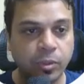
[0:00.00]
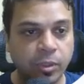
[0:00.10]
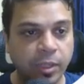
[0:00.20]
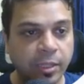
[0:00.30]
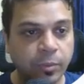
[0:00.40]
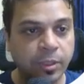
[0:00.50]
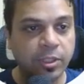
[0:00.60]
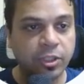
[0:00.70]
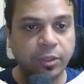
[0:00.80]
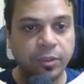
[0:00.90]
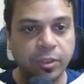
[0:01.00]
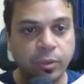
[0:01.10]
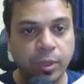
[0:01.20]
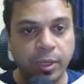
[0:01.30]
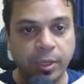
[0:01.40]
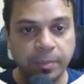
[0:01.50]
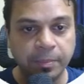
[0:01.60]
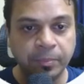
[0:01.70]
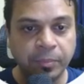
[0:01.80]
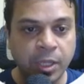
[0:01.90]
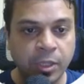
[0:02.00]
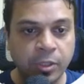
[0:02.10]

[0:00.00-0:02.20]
So that's what this shift is doing. So you'll